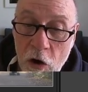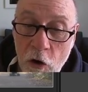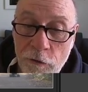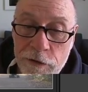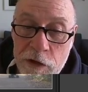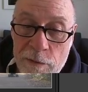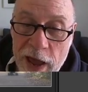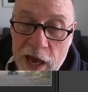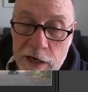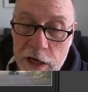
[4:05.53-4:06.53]
over the
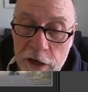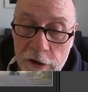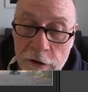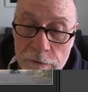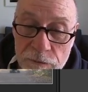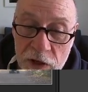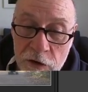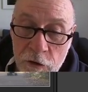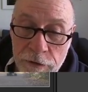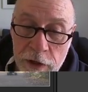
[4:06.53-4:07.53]
man here and over